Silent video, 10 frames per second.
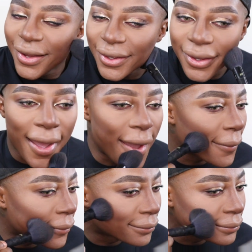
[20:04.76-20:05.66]

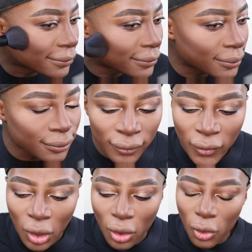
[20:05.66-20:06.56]
Okay,
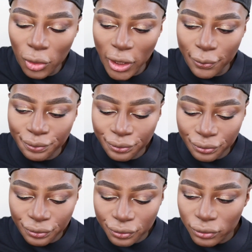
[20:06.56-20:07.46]
all done.
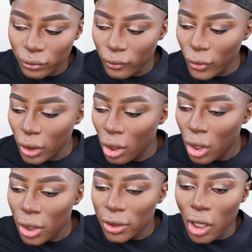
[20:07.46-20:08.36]

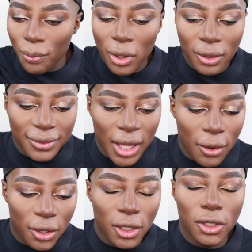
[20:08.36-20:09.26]
So a product that
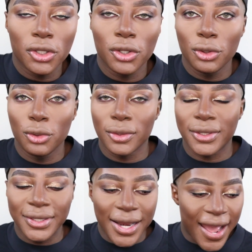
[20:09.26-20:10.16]
I'm going to
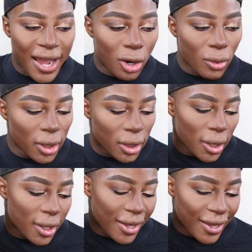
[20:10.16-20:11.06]
use now
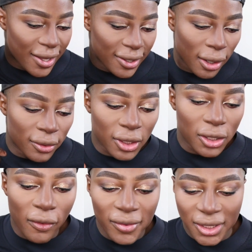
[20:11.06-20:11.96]
is,
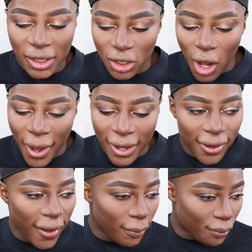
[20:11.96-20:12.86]
I'm obviously going to
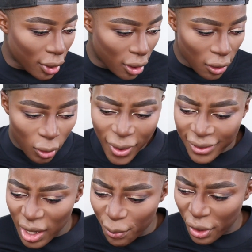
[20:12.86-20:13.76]
highlight, but
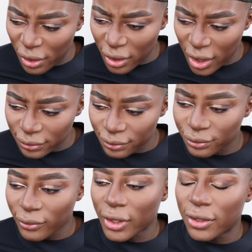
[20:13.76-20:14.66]
where's that product gone?
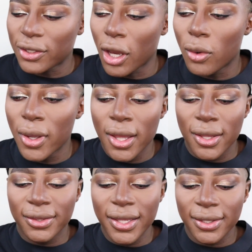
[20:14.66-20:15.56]
So
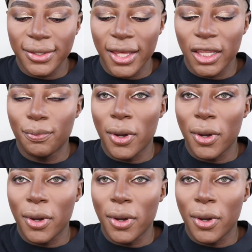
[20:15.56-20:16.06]
this is